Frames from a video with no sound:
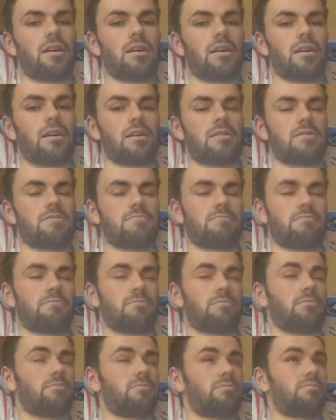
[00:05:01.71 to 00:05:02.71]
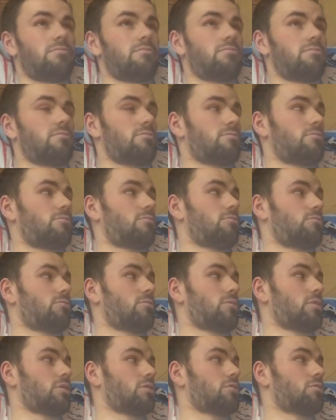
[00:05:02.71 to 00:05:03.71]
Um,
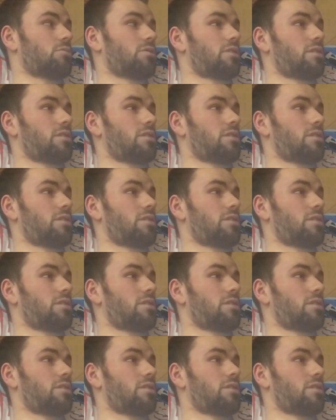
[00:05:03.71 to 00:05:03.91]
what else do